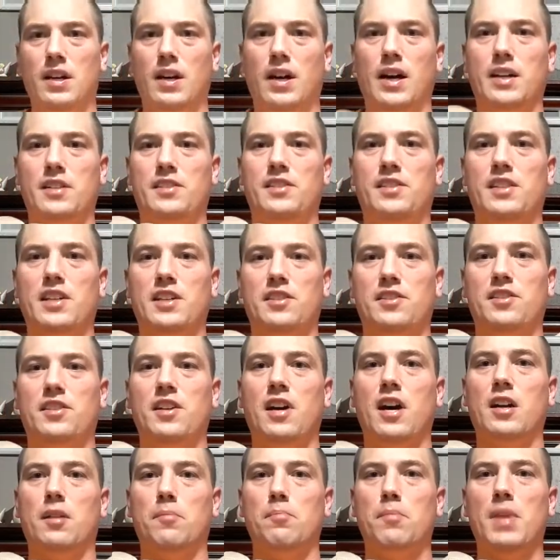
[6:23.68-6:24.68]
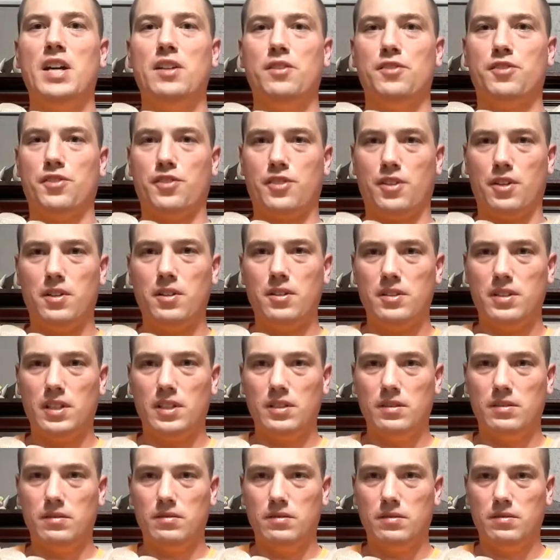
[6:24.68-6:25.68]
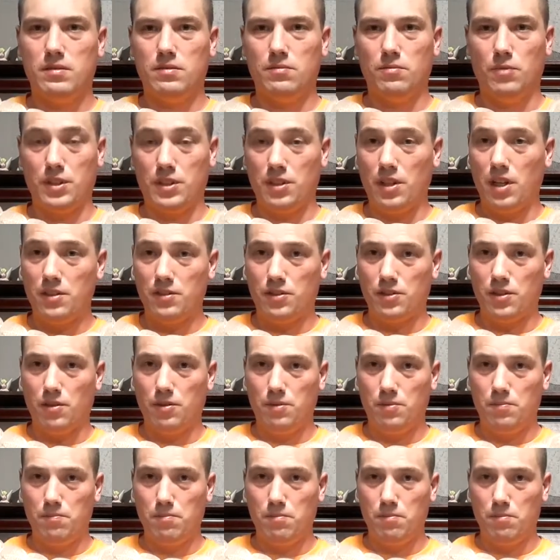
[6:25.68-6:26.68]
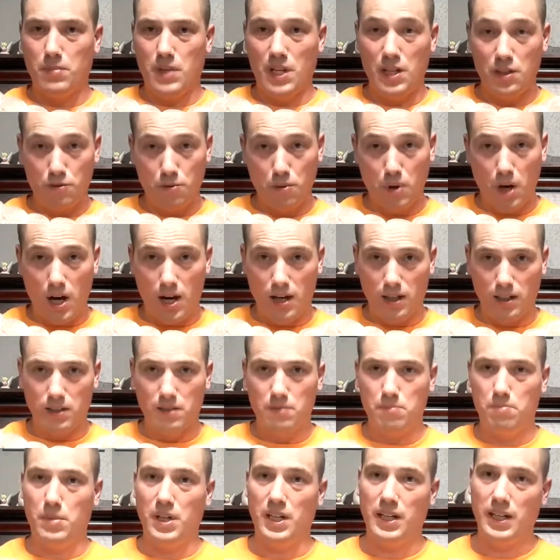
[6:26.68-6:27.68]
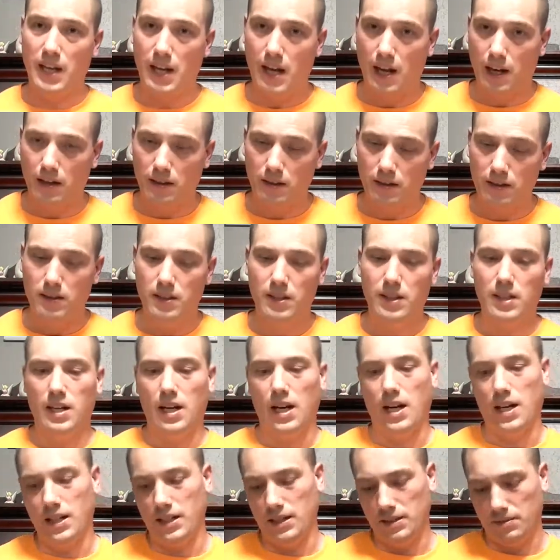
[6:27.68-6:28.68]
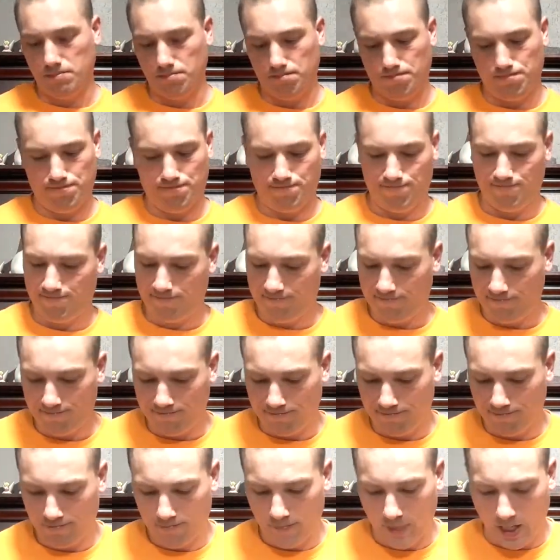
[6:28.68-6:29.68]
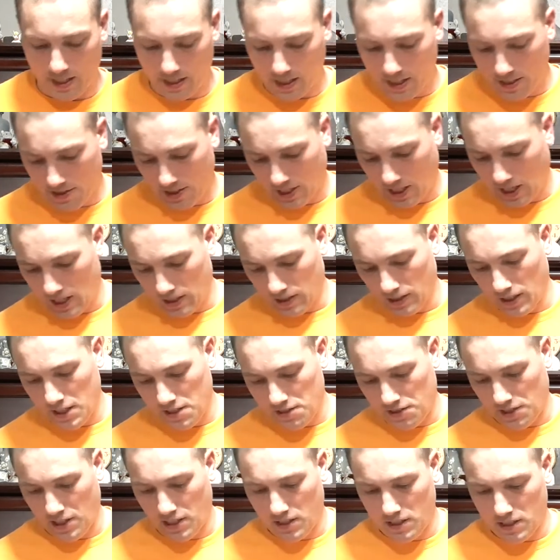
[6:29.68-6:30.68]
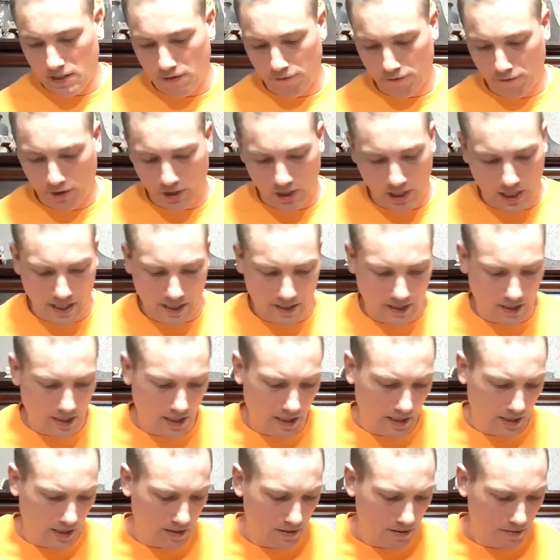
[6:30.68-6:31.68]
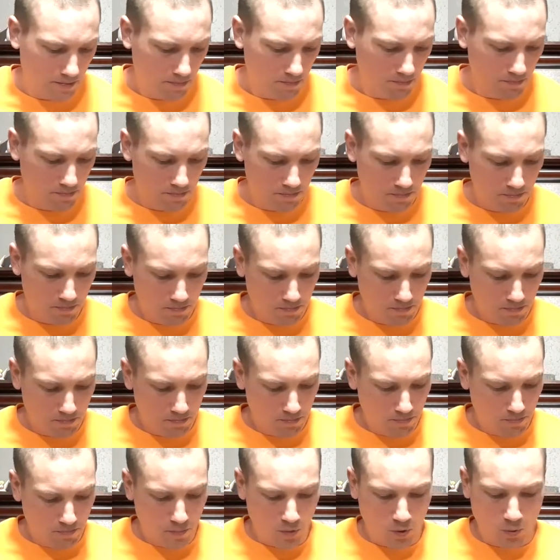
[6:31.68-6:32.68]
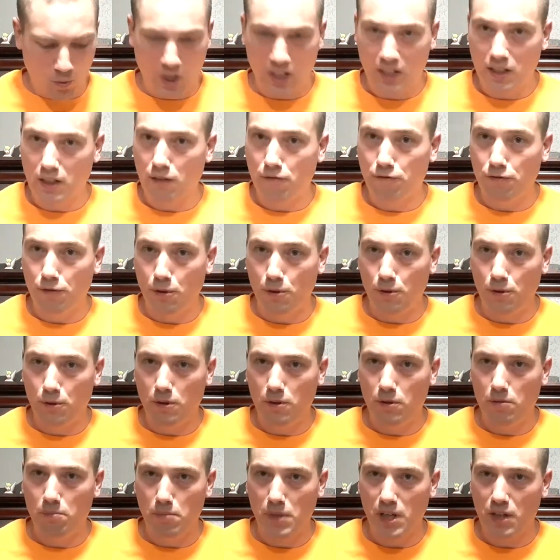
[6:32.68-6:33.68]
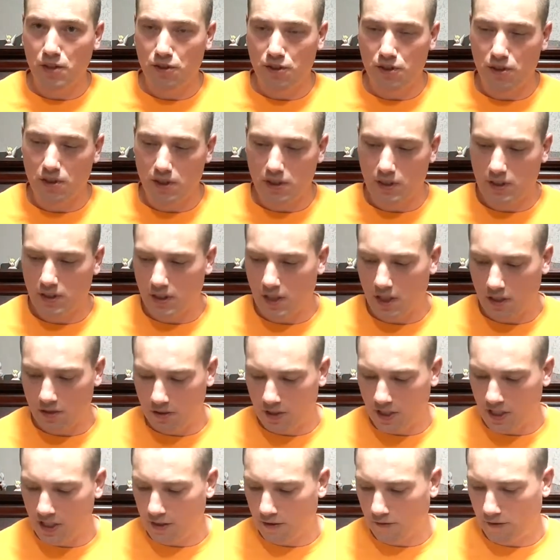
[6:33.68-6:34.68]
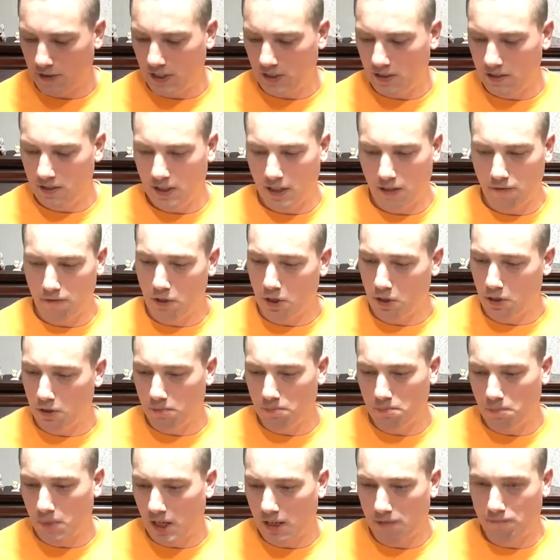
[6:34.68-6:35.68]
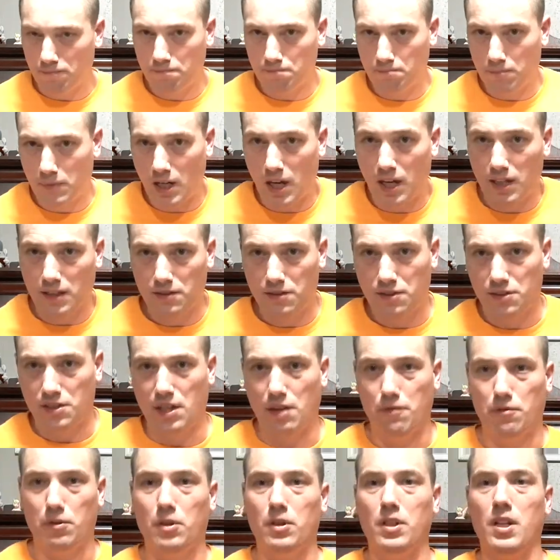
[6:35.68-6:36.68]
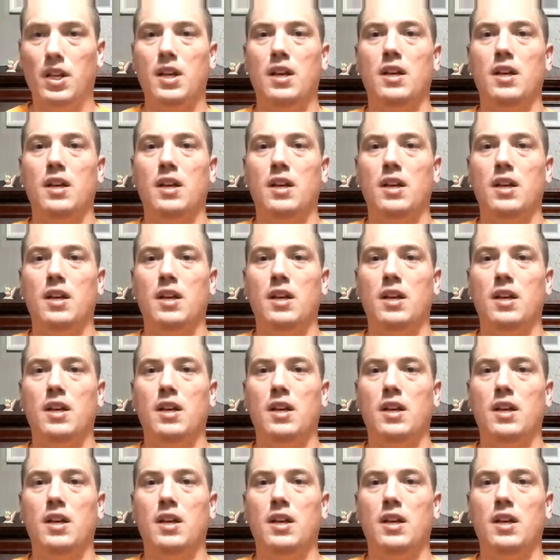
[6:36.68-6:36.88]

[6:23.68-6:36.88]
I stitched on a mail skirt, which also is wrong. But again, I guess I got lazy and didn't feel like wearing a full mail shirt underneath of it, even though I've got several.